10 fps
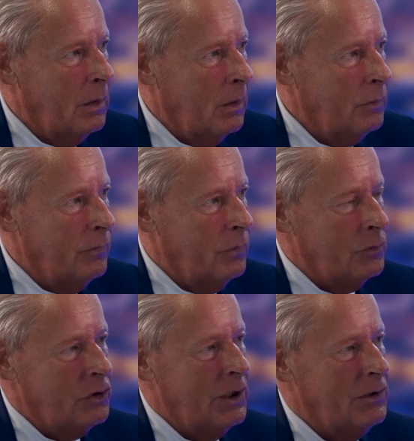I would have thought
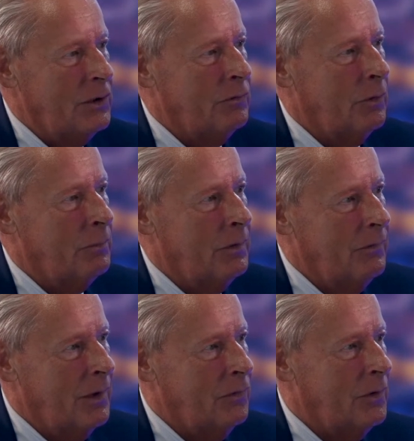changing from an
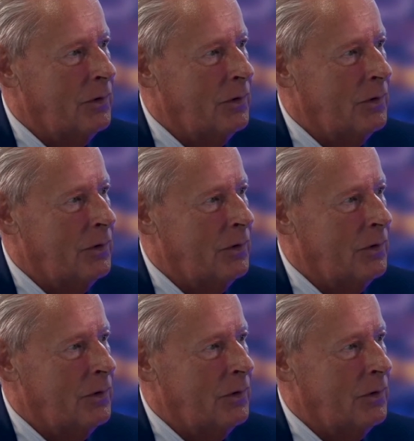investor